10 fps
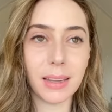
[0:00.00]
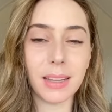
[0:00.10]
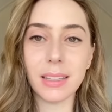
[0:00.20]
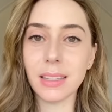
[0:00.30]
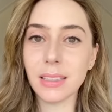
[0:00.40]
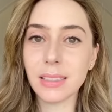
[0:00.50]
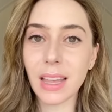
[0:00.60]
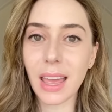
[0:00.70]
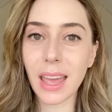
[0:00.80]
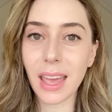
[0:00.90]
is
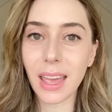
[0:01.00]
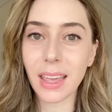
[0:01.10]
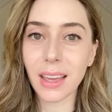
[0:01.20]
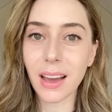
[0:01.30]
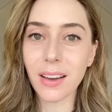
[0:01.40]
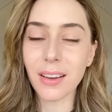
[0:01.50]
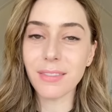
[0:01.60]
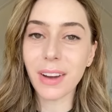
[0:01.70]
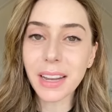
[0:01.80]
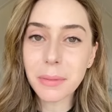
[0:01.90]
a
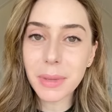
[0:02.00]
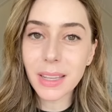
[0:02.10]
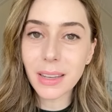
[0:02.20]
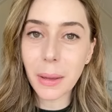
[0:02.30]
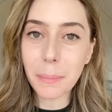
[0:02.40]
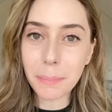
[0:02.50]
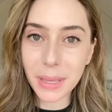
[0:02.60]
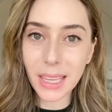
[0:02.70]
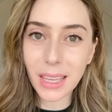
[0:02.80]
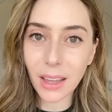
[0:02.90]
vitamin
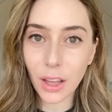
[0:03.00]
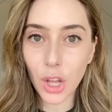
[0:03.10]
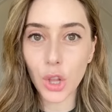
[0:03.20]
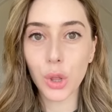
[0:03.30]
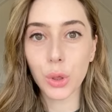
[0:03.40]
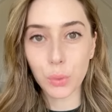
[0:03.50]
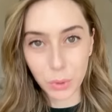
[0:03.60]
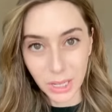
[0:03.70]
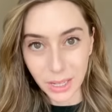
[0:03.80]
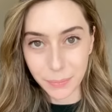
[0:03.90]

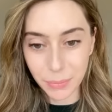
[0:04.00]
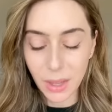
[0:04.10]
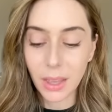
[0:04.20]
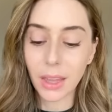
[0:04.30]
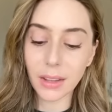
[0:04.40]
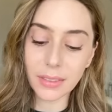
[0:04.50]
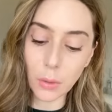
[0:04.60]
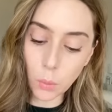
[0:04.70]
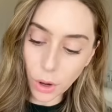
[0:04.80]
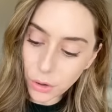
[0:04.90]
B3. It is a
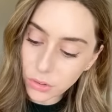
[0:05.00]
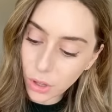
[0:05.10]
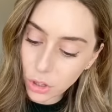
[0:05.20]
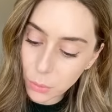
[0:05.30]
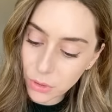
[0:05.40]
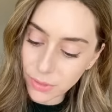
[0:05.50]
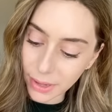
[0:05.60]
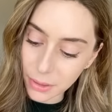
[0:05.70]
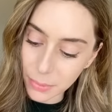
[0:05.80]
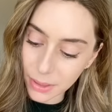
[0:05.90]
water-soluble
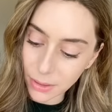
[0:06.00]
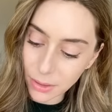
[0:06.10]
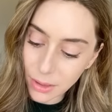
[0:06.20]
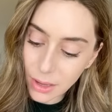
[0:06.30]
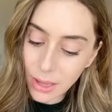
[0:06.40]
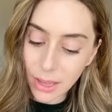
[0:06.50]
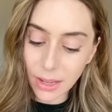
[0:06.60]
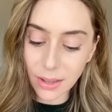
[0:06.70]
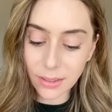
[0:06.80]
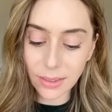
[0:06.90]
vitamin.
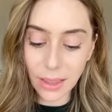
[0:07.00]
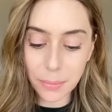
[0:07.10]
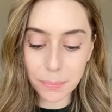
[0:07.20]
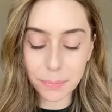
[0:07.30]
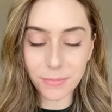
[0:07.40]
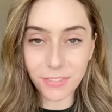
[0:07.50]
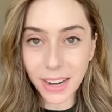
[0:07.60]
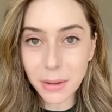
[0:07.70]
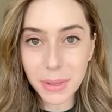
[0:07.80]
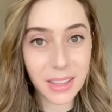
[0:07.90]
It is a
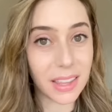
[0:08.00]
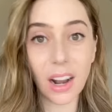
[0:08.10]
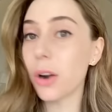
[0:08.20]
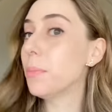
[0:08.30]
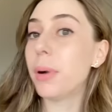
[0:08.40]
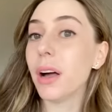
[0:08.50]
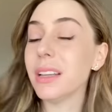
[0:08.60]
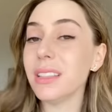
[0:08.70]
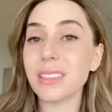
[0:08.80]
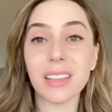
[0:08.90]
vitamin that our
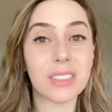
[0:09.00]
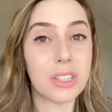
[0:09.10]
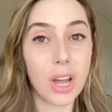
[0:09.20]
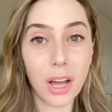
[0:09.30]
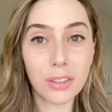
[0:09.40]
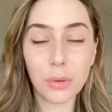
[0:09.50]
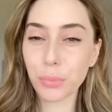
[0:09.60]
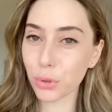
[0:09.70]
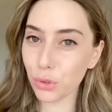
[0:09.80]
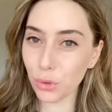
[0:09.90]
bodies does not
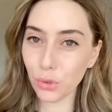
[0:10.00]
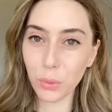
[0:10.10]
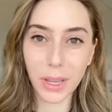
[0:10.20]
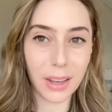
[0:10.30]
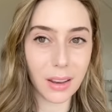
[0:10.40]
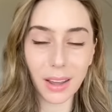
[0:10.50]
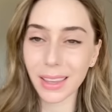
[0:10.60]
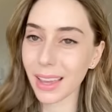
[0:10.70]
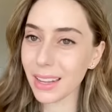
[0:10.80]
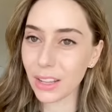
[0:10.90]
produce. We cannot
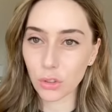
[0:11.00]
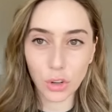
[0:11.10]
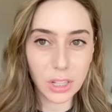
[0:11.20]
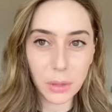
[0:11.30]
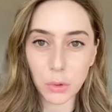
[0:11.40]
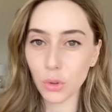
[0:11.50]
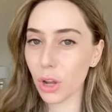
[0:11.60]
get it internally. We do not